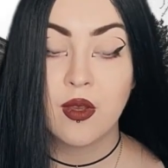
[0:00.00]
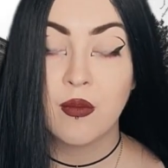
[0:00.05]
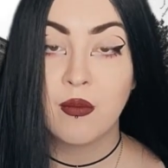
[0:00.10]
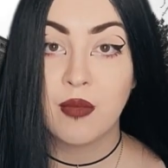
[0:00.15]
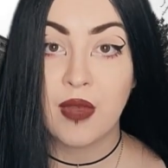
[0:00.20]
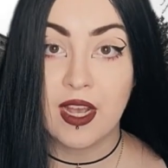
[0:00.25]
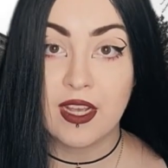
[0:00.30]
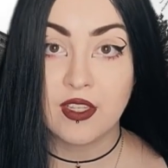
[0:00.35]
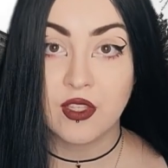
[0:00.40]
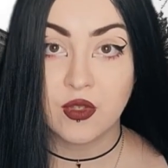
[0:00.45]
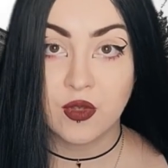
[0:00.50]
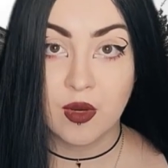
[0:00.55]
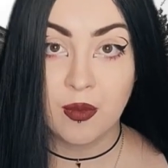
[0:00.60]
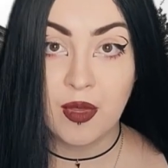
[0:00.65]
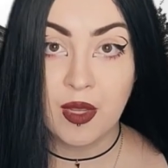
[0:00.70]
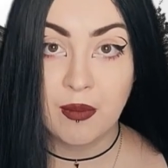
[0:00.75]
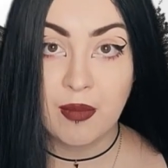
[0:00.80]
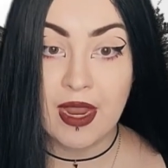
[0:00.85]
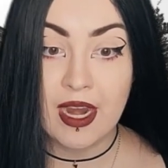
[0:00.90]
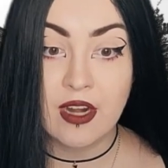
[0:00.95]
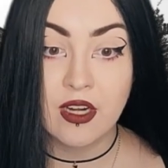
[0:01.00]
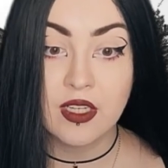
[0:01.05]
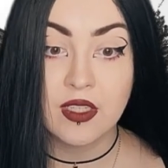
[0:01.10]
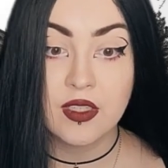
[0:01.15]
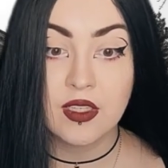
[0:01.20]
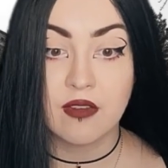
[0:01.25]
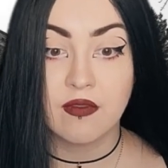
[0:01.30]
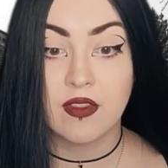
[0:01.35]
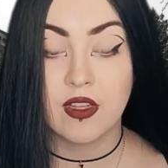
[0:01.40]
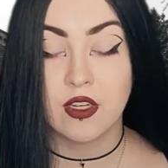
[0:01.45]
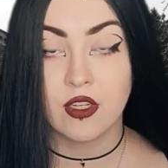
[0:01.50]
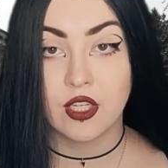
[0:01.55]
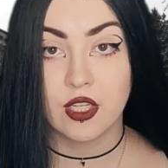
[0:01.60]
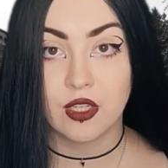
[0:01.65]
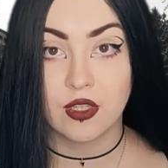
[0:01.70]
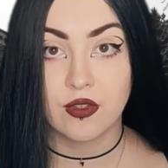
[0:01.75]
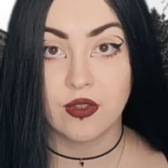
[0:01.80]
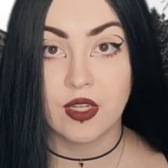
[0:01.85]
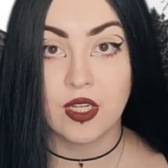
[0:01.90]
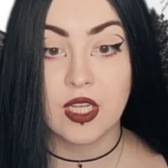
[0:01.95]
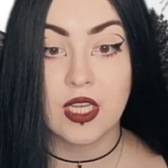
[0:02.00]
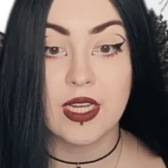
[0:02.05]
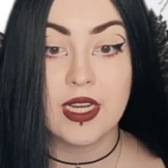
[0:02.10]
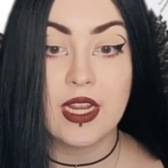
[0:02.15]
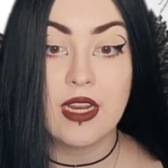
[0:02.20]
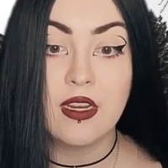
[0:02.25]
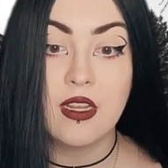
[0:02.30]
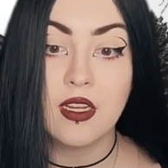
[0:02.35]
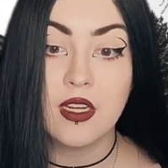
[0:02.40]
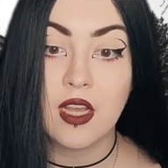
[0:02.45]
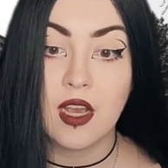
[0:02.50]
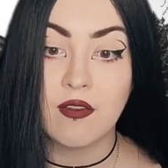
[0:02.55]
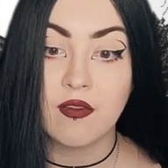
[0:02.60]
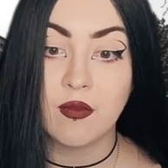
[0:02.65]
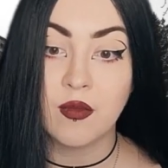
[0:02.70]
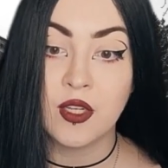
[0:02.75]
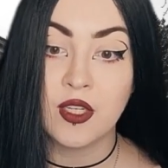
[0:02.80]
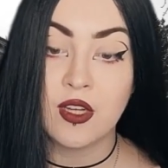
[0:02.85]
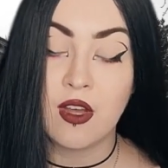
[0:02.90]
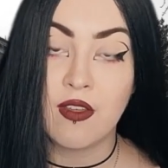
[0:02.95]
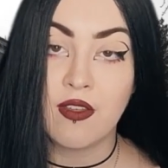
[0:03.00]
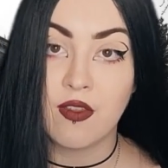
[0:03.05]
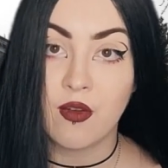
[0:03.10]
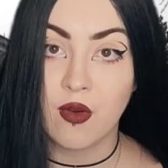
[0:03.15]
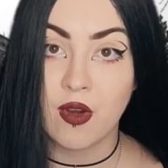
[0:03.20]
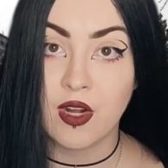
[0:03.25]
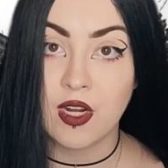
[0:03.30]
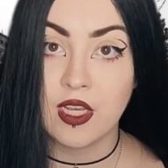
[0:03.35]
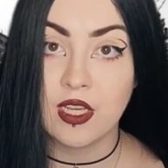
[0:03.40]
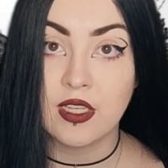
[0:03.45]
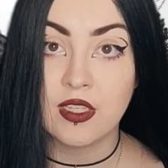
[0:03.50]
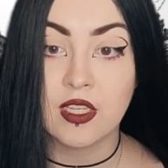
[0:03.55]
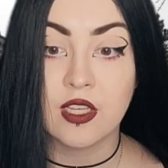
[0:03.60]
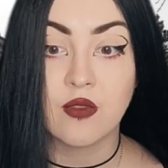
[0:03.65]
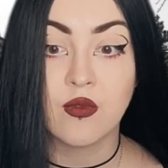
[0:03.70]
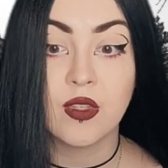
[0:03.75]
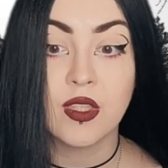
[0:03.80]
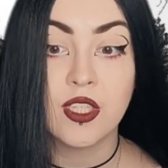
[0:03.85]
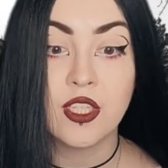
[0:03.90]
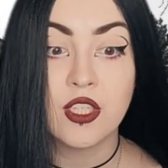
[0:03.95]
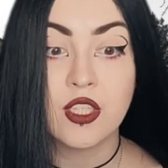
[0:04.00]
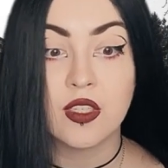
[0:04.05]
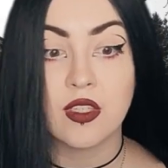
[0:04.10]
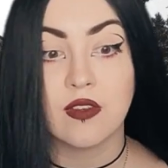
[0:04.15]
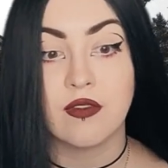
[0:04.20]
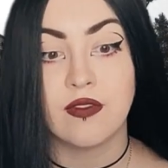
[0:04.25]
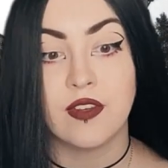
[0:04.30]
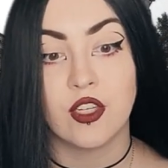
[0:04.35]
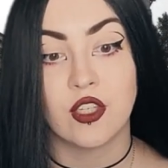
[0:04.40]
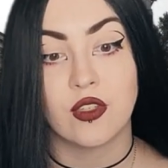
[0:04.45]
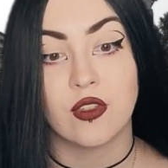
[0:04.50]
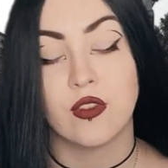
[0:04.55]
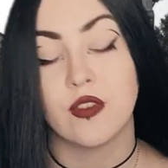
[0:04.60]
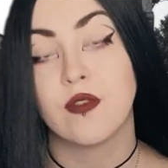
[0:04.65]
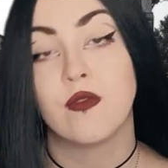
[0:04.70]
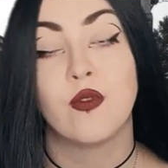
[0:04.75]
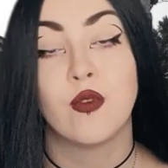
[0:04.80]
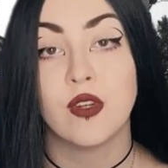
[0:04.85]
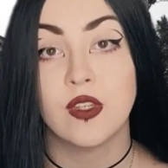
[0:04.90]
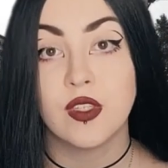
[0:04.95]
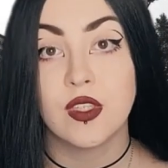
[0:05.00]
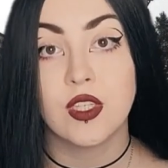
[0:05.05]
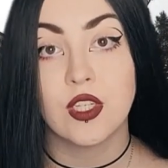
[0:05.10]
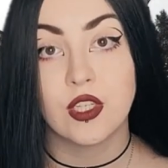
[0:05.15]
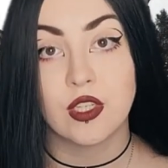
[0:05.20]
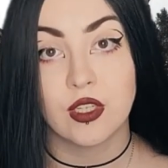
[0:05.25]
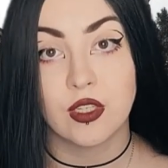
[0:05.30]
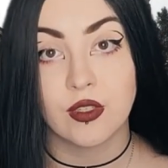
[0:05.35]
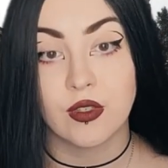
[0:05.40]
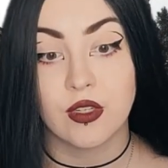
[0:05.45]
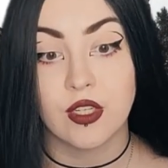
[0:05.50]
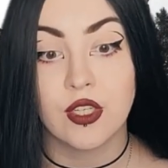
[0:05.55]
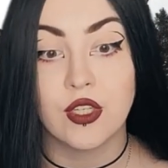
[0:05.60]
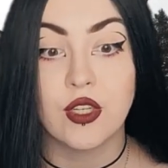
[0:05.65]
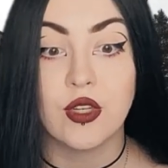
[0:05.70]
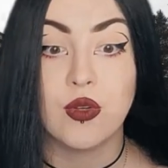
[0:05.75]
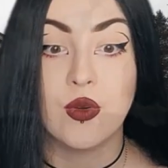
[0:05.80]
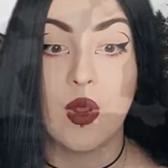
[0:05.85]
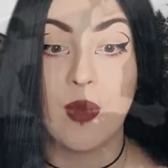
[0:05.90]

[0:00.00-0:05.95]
By stripping parents of their children, Canadian government authorities and religious officials forced the children to